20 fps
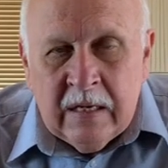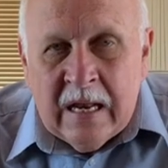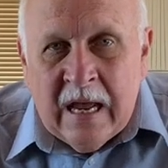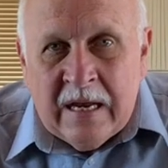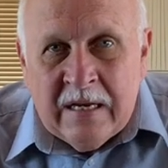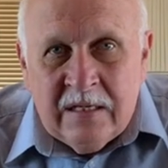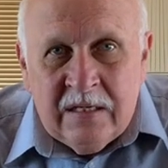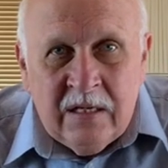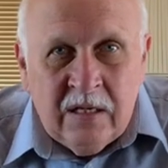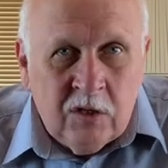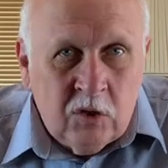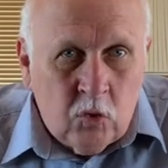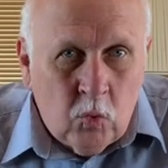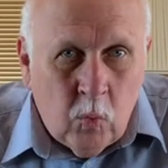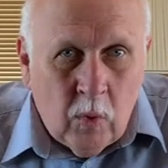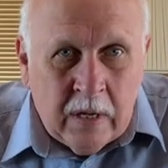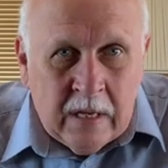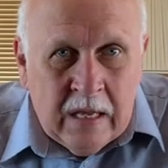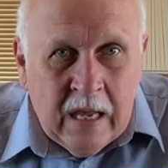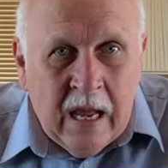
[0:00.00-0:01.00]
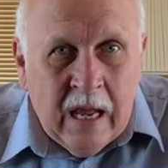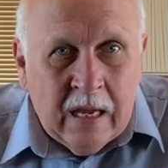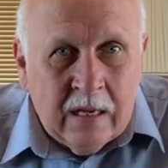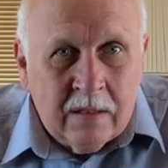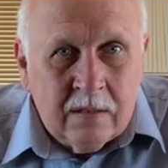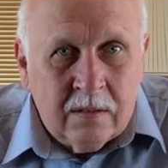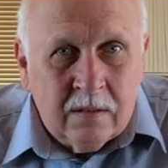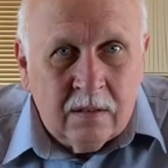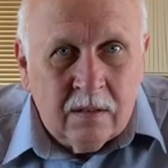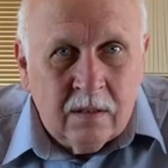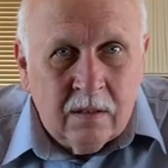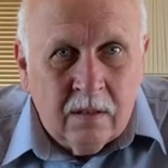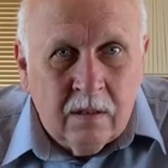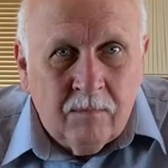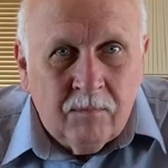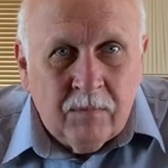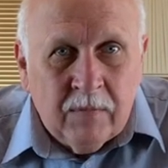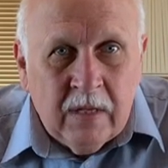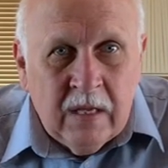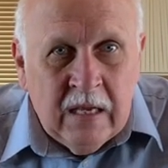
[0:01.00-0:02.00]
nineteen twenty-eight,
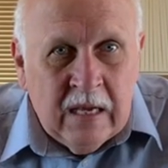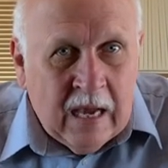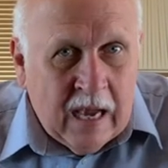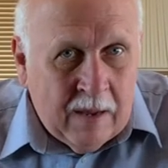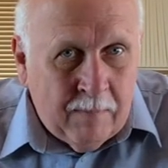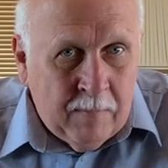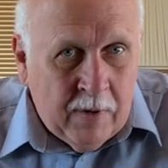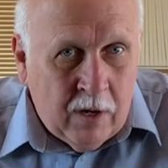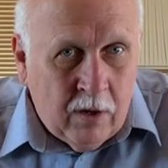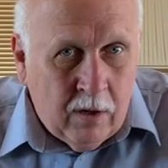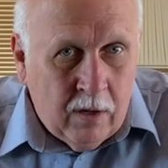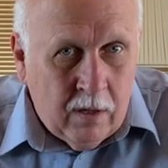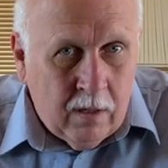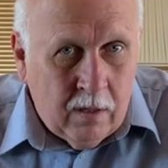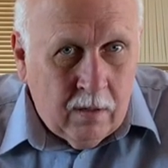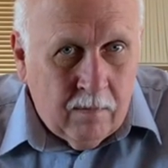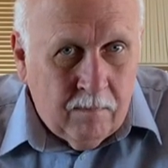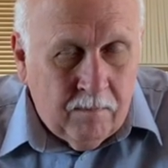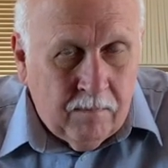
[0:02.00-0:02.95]
he got married,